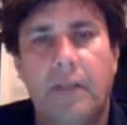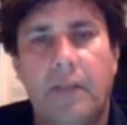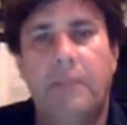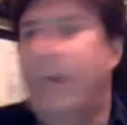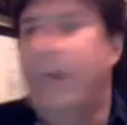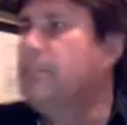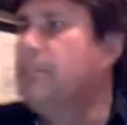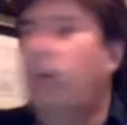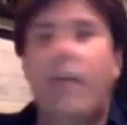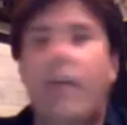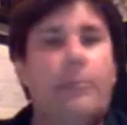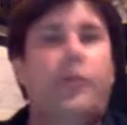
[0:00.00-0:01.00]
The man
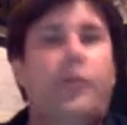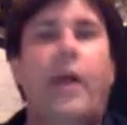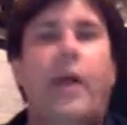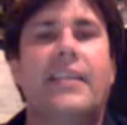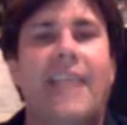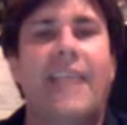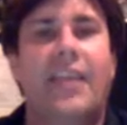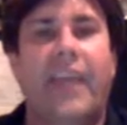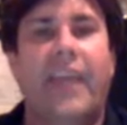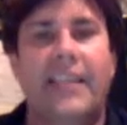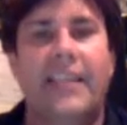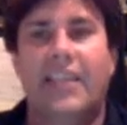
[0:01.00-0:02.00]
spoke up before I could say
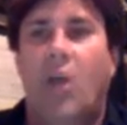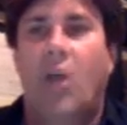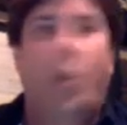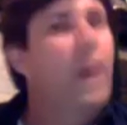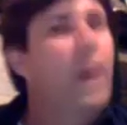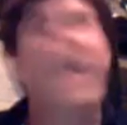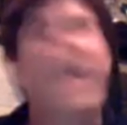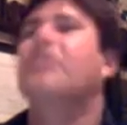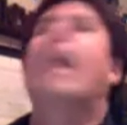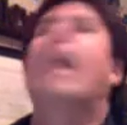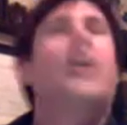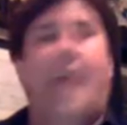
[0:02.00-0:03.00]
anything. He says, "Well, that's
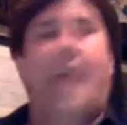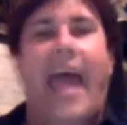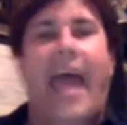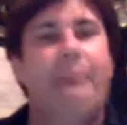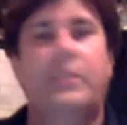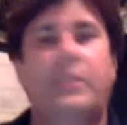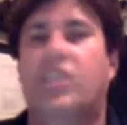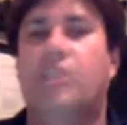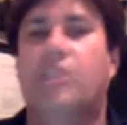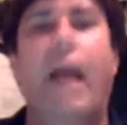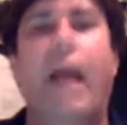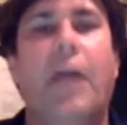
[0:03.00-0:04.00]
not going to happen." Just
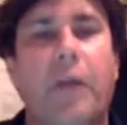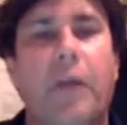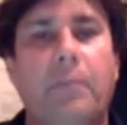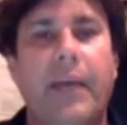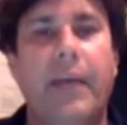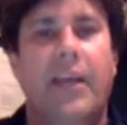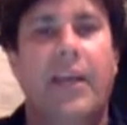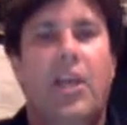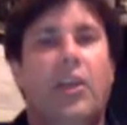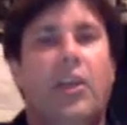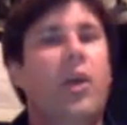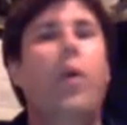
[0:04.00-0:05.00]
smiled real big.
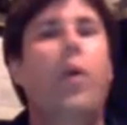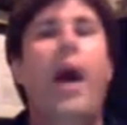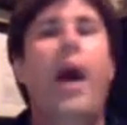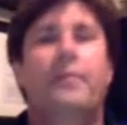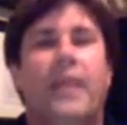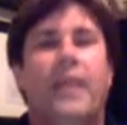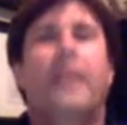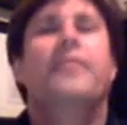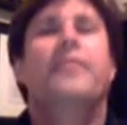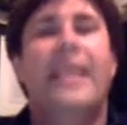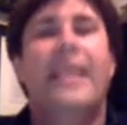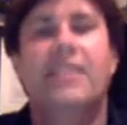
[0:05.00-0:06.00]
You know what?
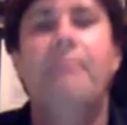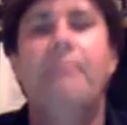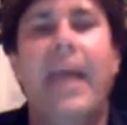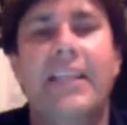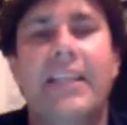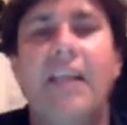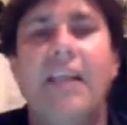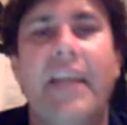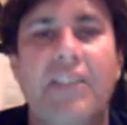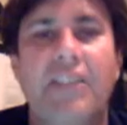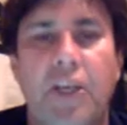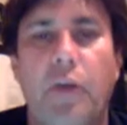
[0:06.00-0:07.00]
That's a man that's
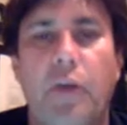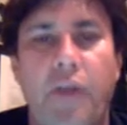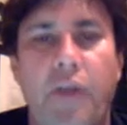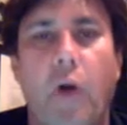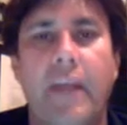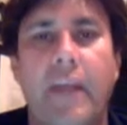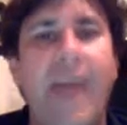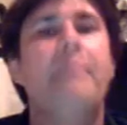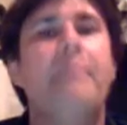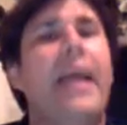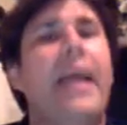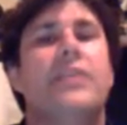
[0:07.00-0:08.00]
that's under authority. That
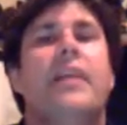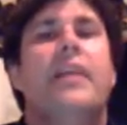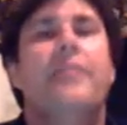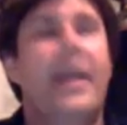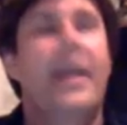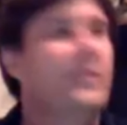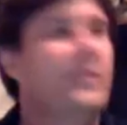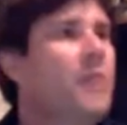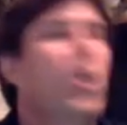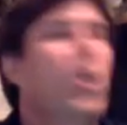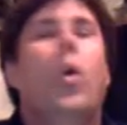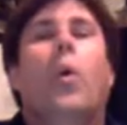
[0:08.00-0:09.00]
man that
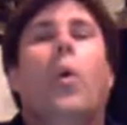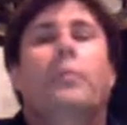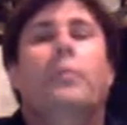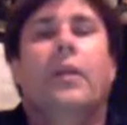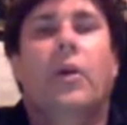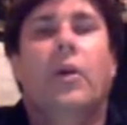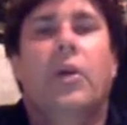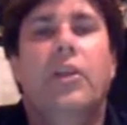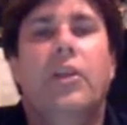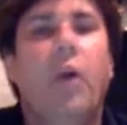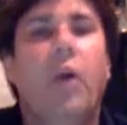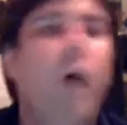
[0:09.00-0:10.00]

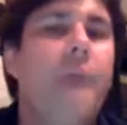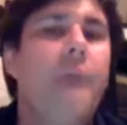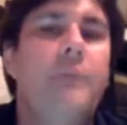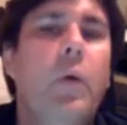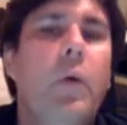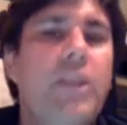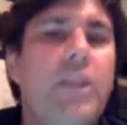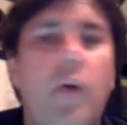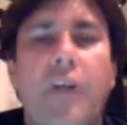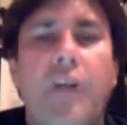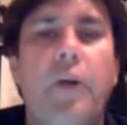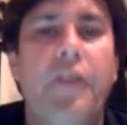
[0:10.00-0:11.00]
You know what? When you're
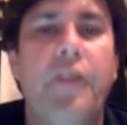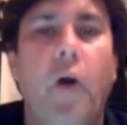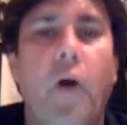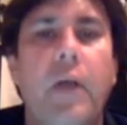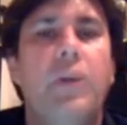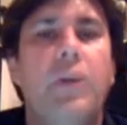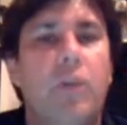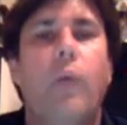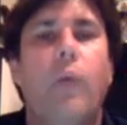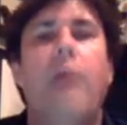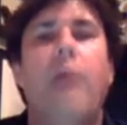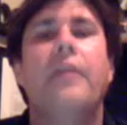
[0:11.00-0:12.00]
under authority, when you're
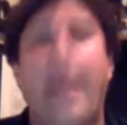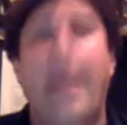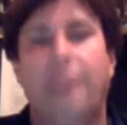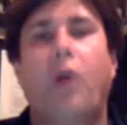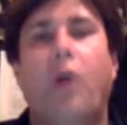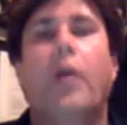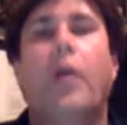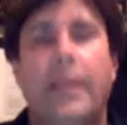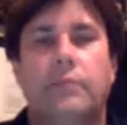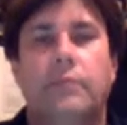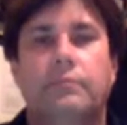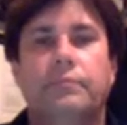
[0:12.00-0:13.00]
wearing that authority,
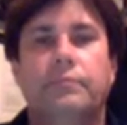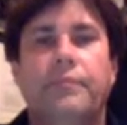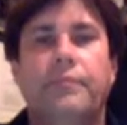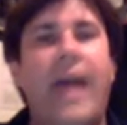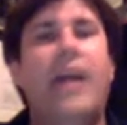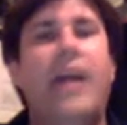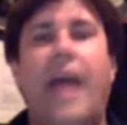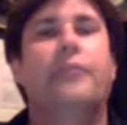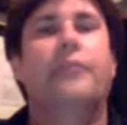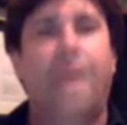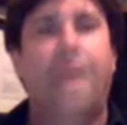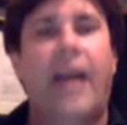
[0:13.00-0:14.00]
that kind
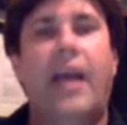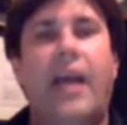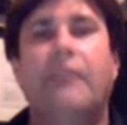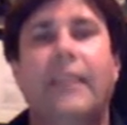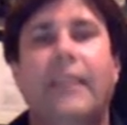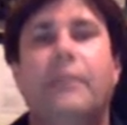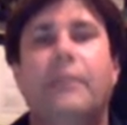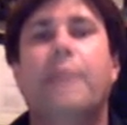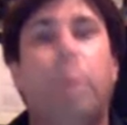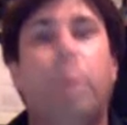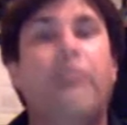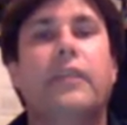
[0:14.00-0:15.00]
of that kind of liberty,
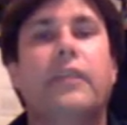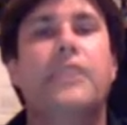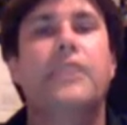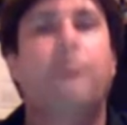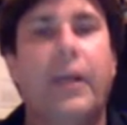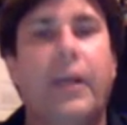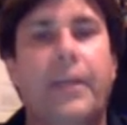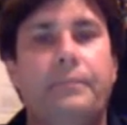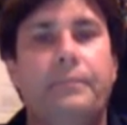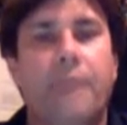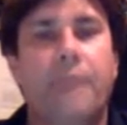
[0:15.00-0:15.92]
privilege, freedom,